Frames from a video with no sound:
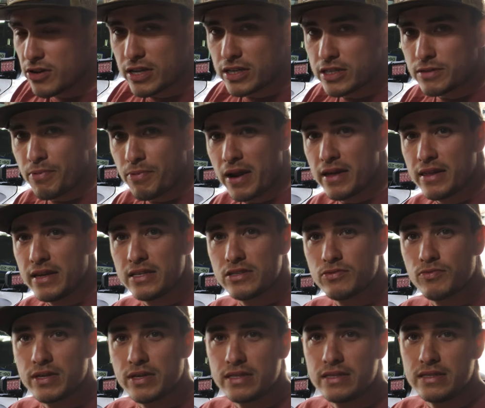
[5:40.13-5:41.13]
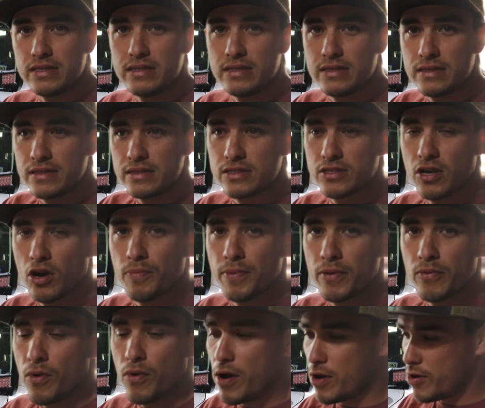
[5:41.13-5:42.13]
you can spray these with soap
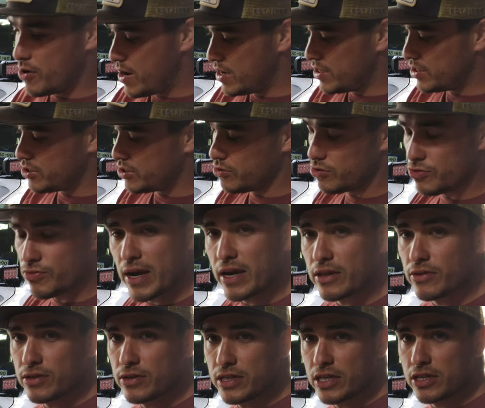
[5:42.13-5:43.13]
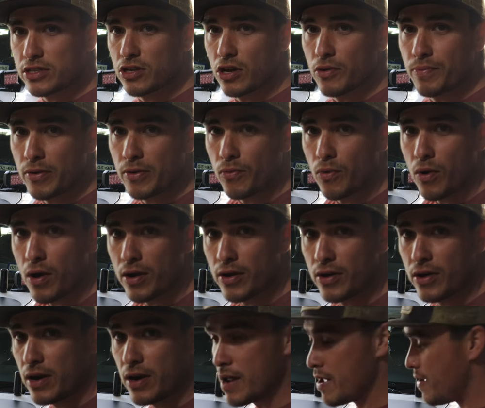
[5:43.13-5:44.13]
and water. I just use regular dish soap and
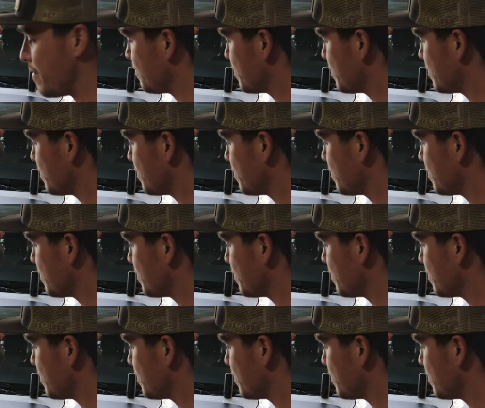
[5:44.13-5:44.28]
water.